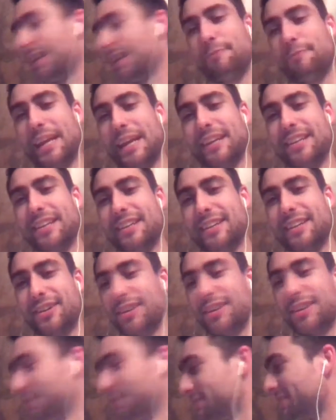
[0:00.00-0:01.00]
made it
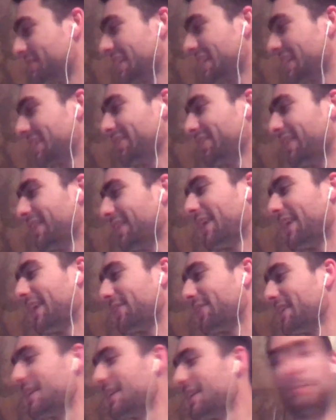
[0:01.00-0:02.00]
or have said it aloud.
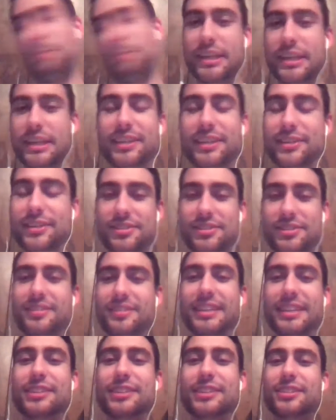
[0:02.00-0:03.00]
But he is
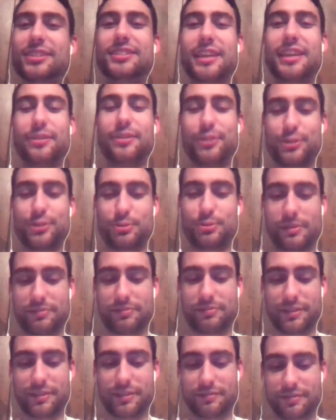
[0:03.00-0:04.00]
the Taylor
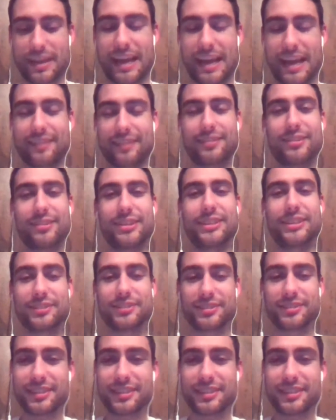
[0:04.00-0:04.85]
Swift of athletes.